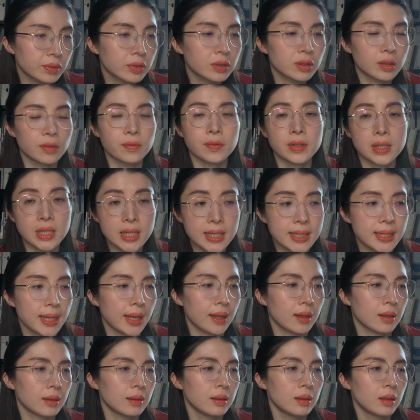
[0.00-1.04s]
of
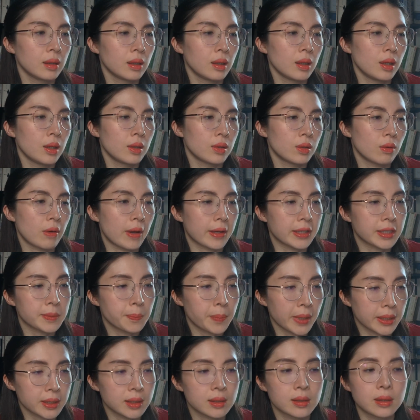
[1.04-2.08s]
detail you're
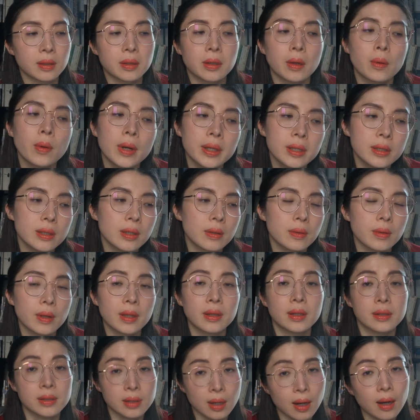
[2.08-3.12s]
expected to go into in
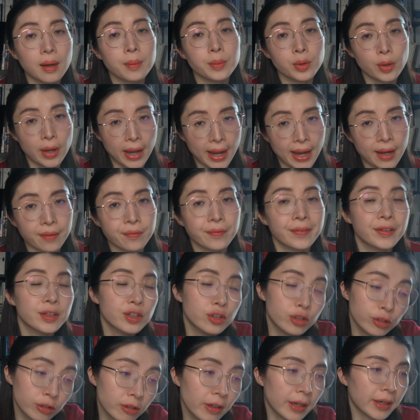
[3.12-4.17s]
the time you have
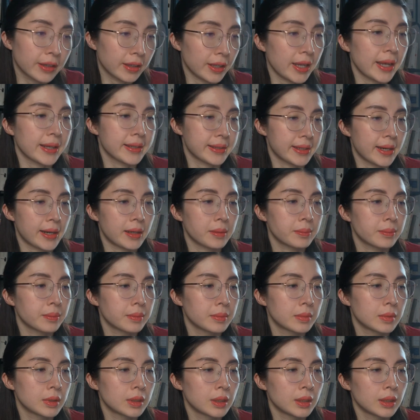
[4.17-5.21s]
during the exam.
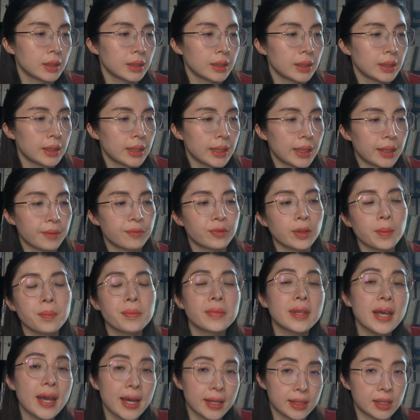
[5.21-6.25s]
And from
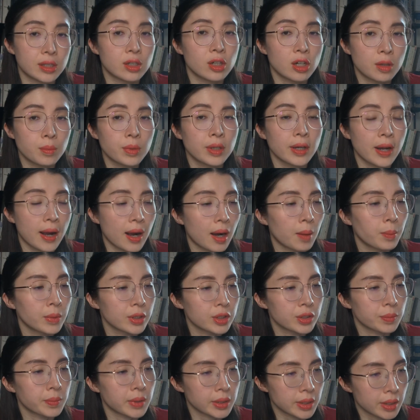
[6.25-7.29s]
there, determine how
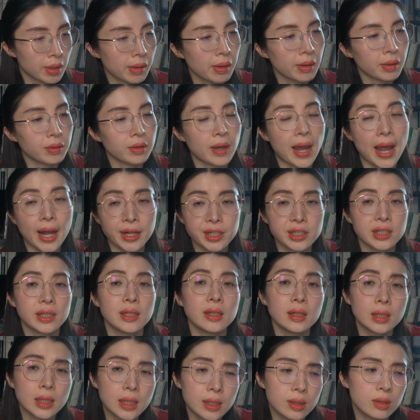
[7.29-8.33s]
much material you actually
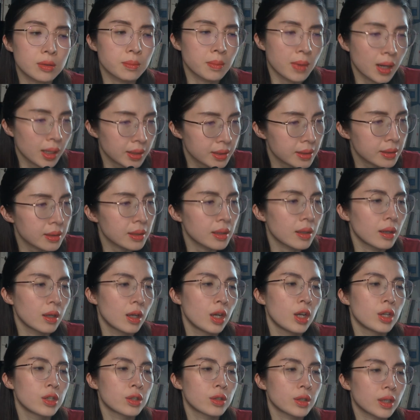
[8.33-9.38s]
need to master
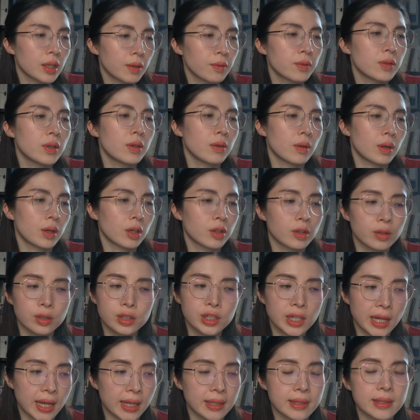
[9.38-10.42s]
to give you a good
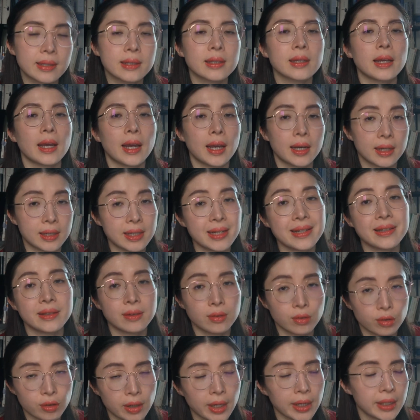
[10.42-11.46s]
chance at a
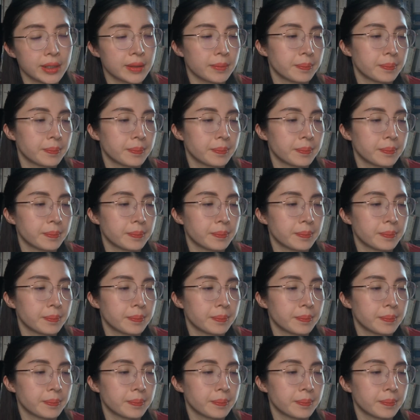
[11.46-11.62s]
decent grade.